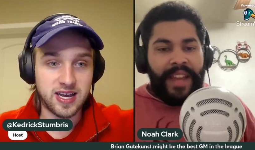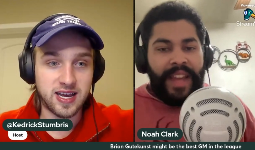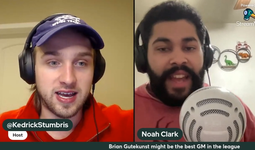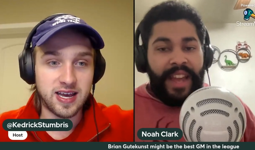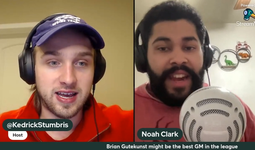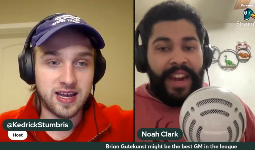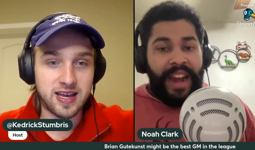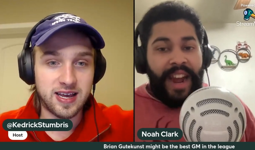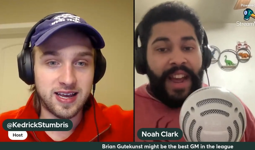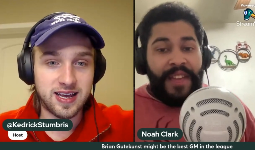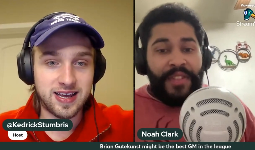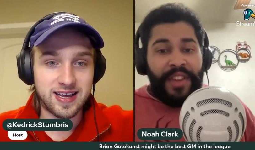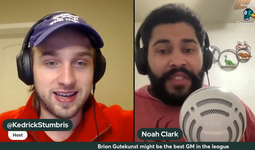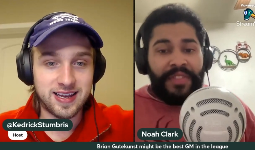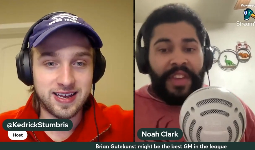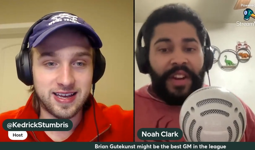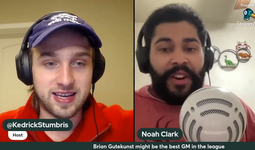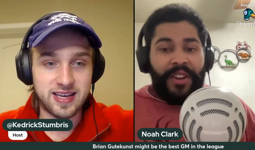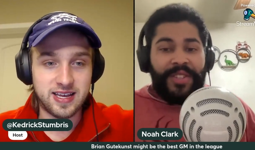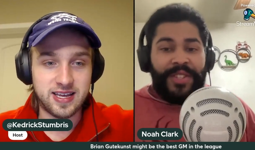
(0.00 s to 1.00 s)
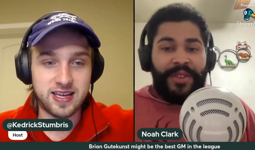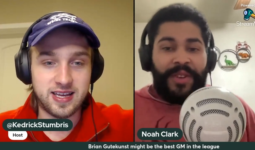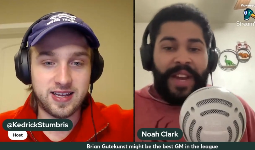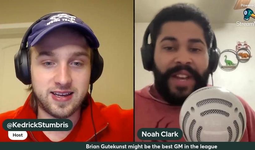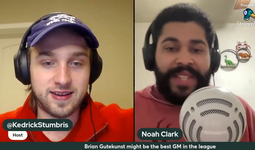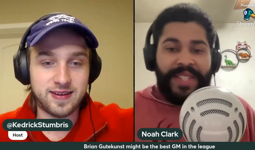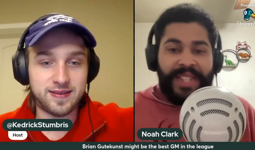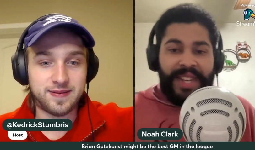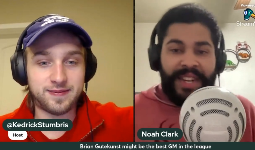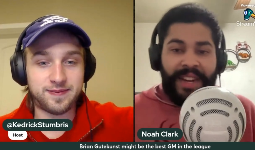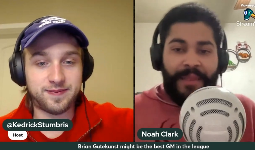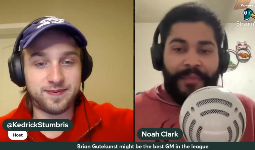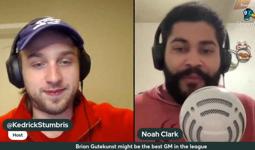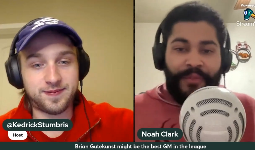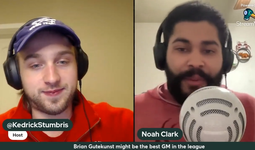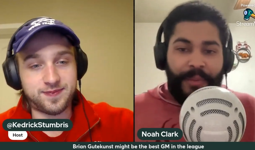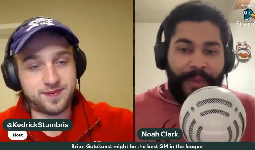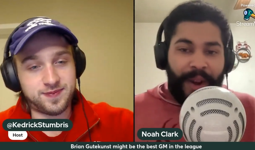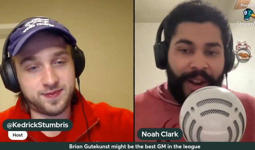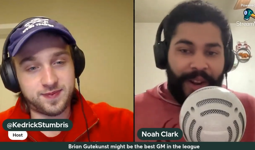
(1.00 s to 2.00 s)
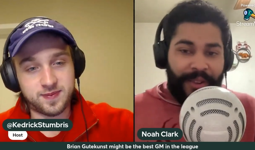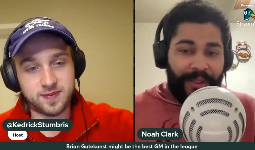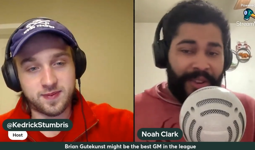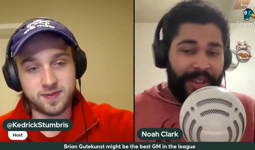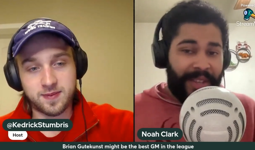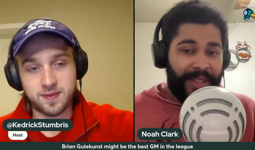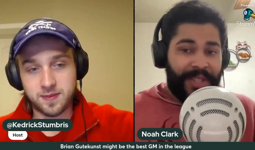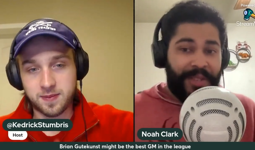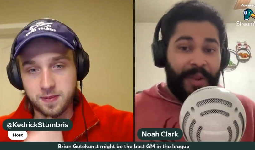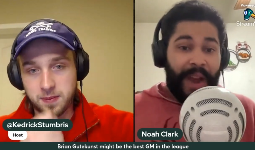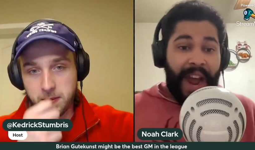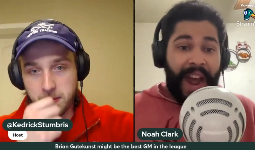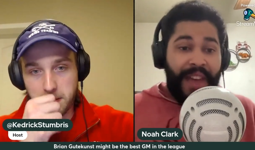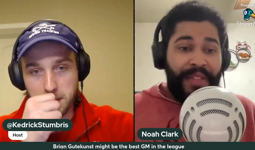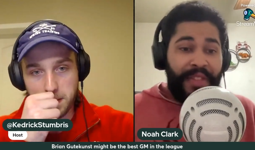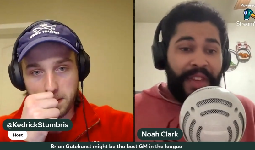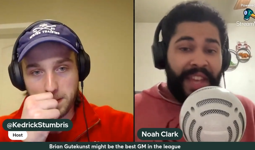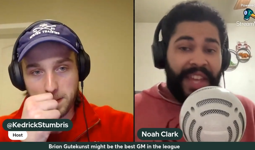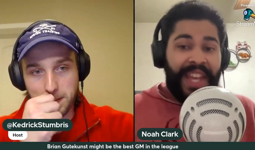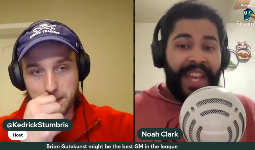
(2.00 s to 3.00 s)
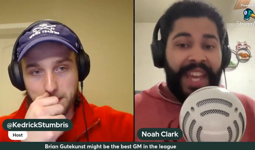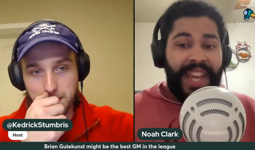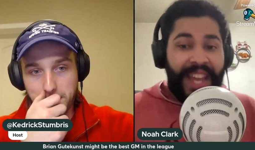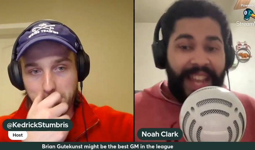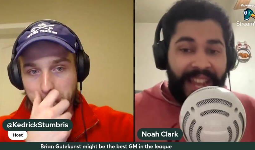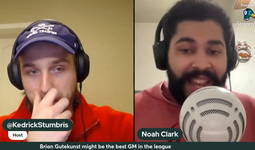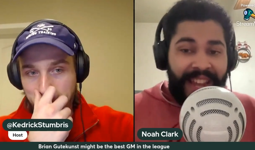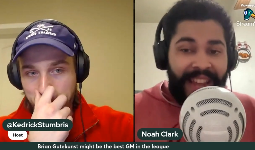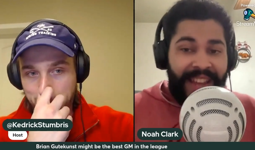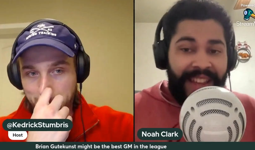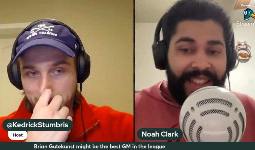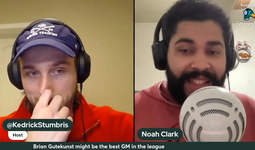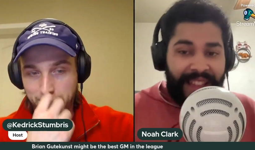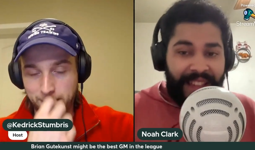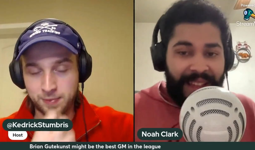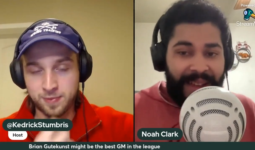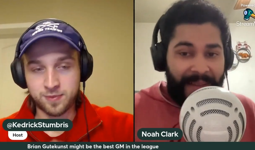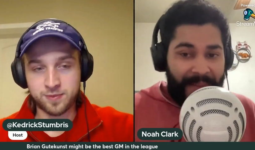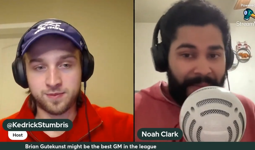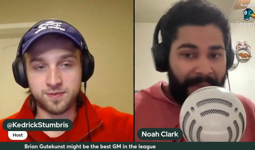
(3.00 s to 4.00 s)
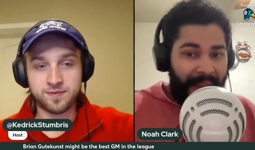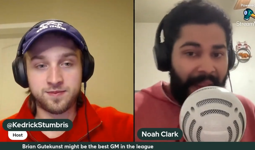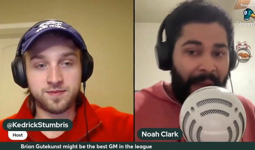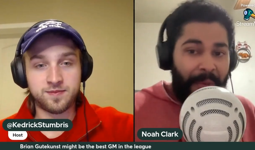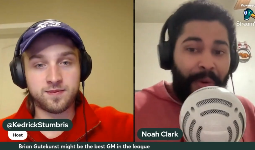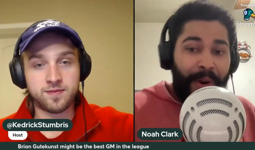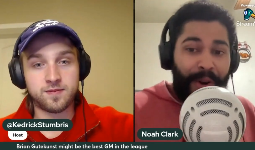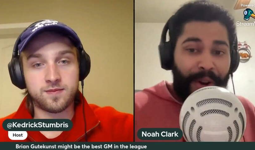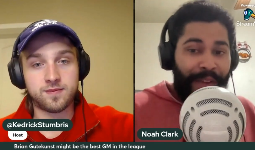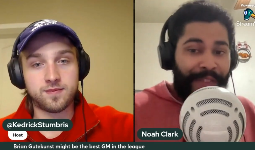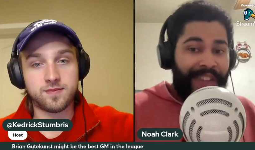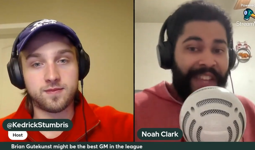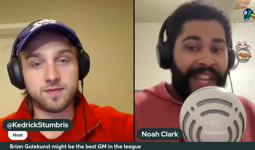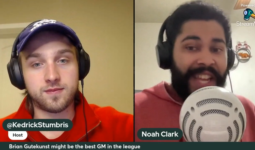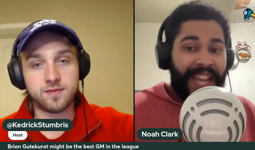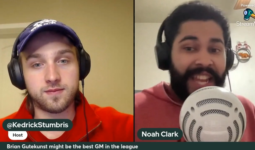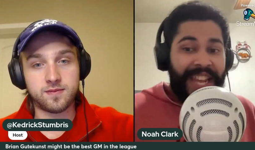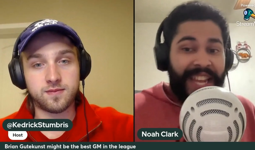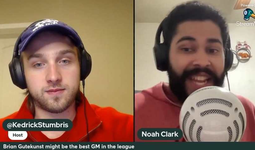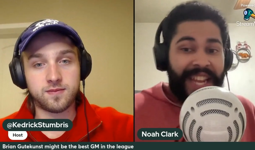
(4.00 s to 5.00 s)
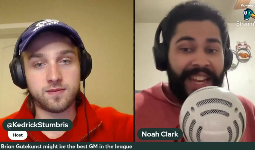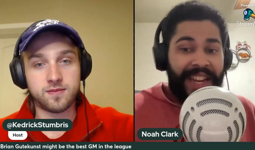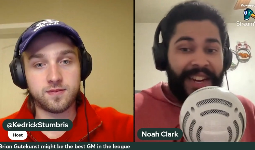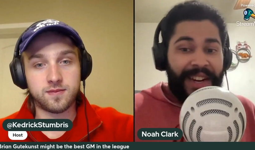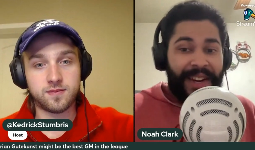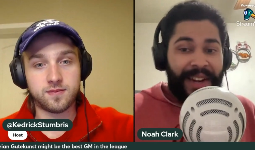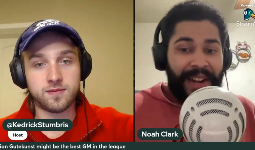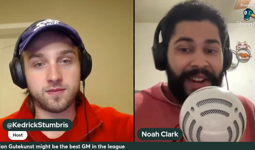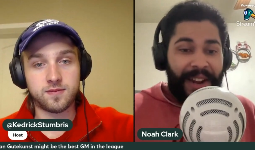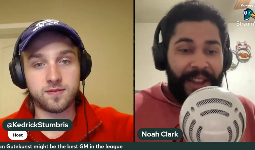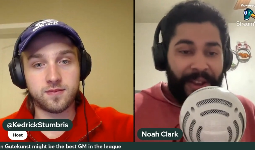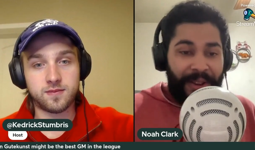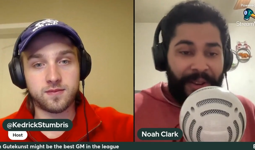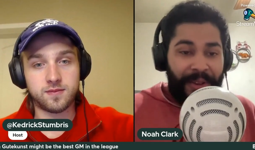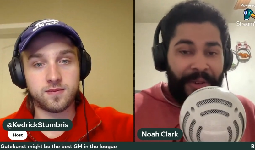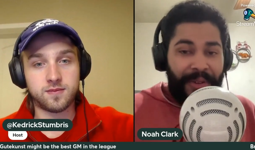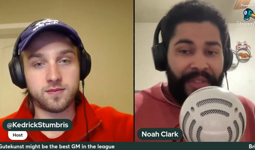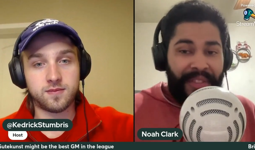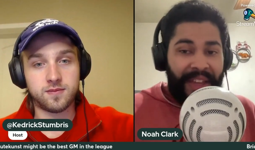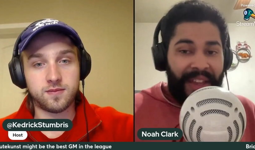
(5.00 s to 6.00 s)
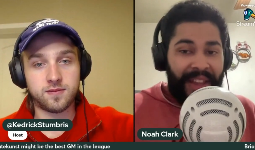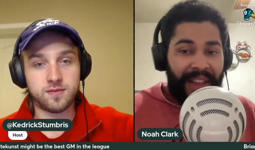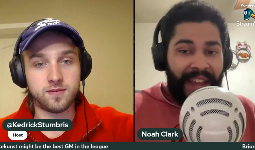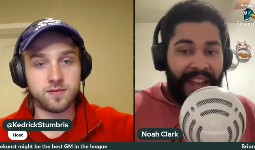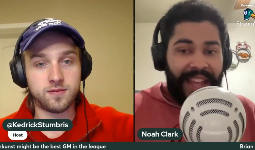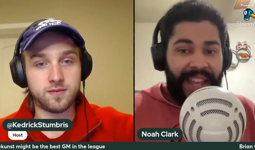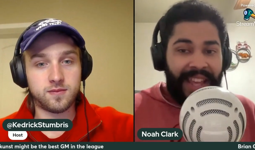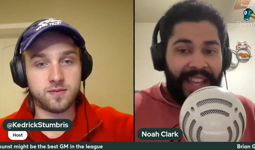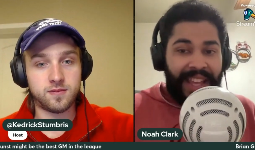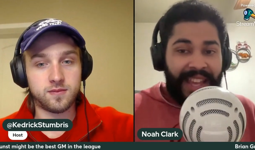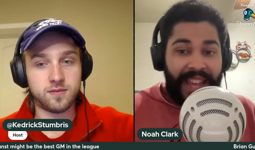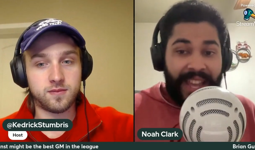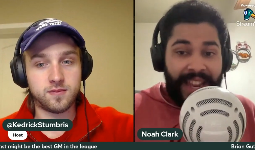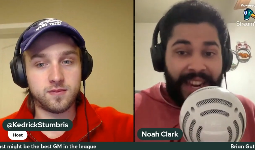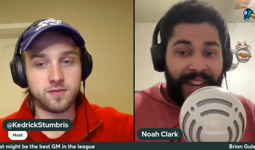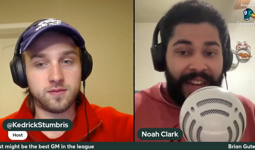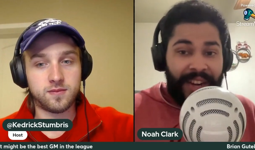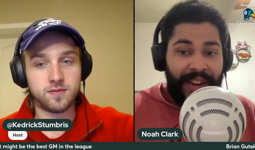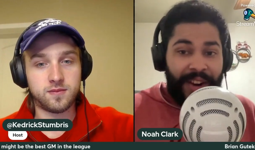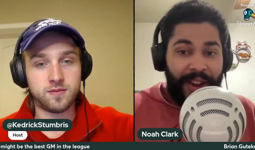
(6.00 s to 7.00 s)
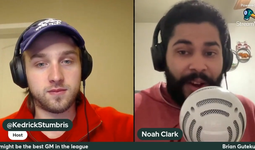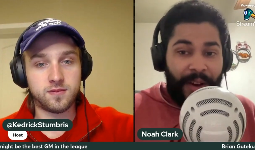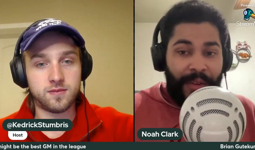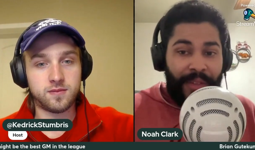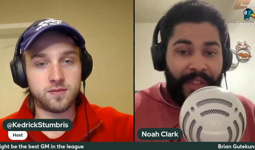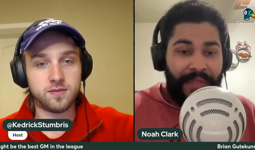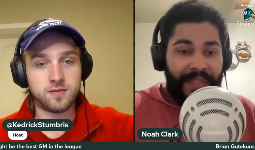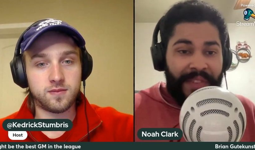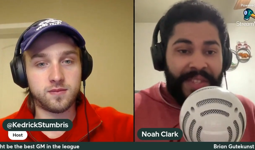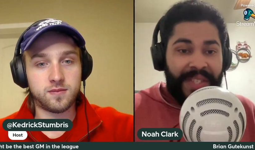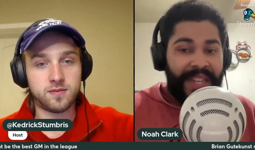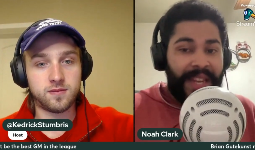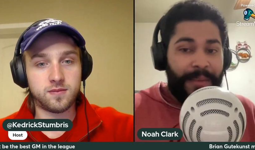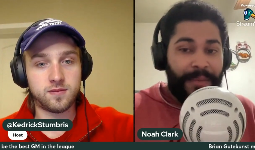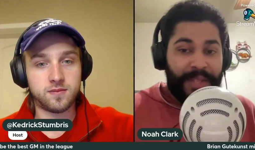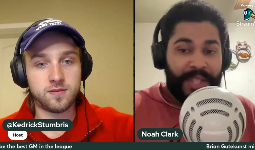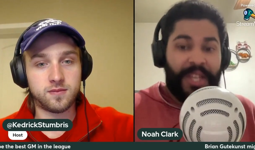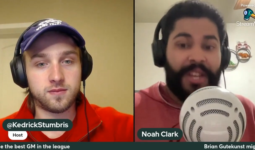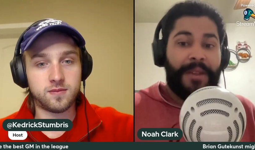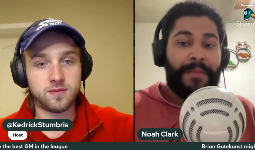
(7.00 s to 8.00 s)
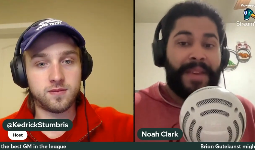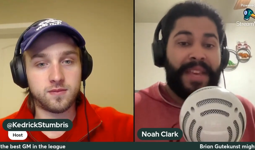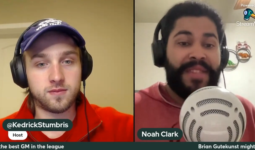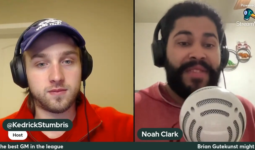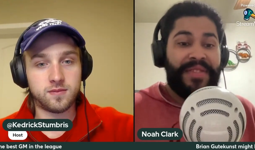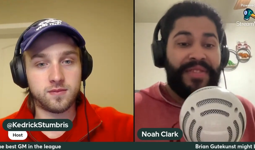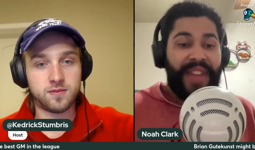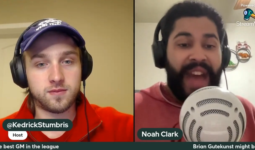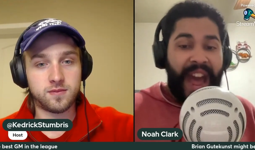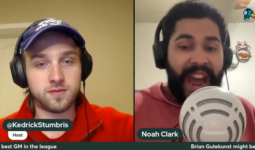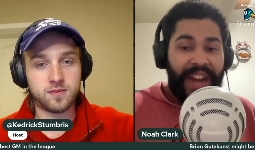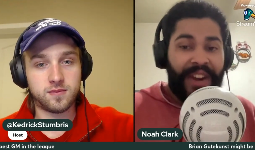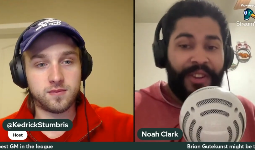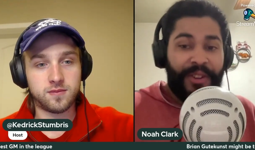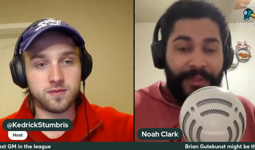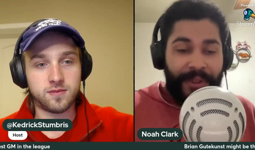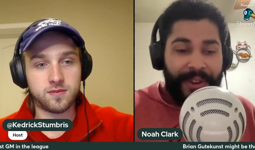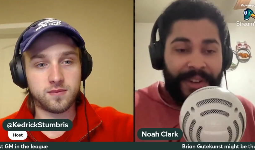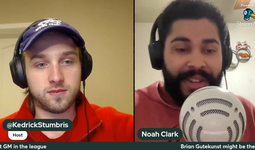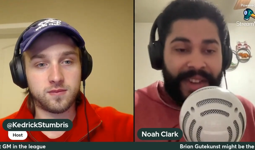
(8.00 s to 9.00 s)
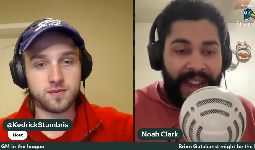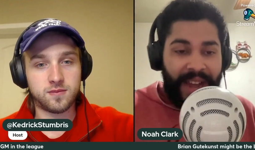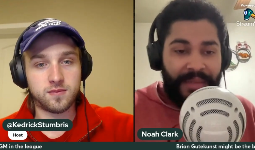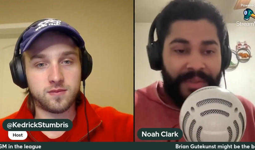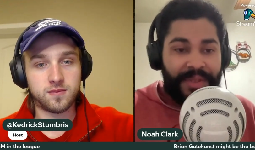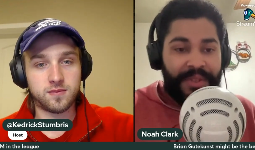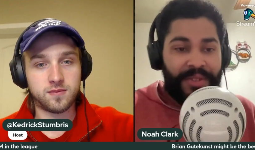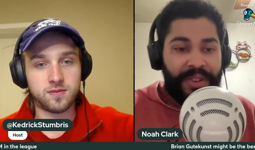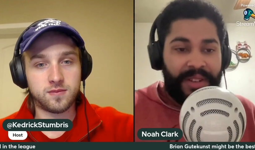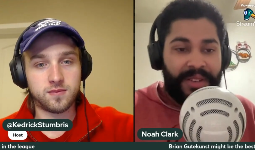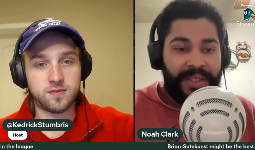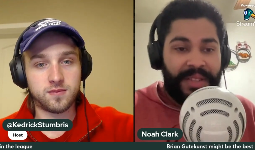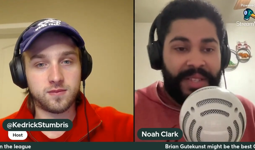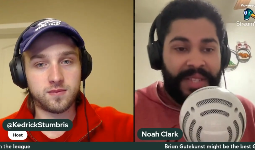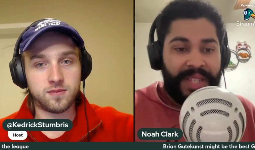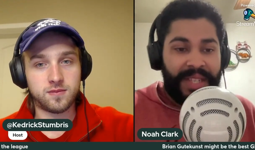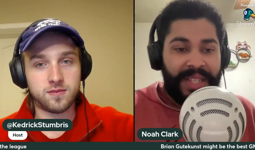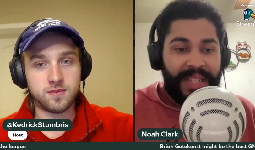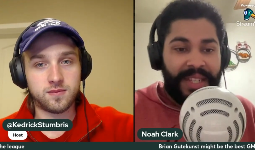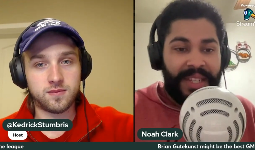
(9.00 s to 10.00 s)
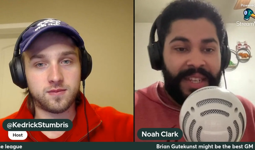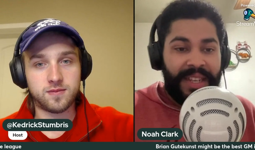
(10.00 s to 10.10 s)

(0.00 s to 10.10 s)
Speaker 1: And I think that also has to come from Brian Gutekunst too. I think he like I wonder if he knew that like he didn't know that this team was going to be that good down the stretch of the season.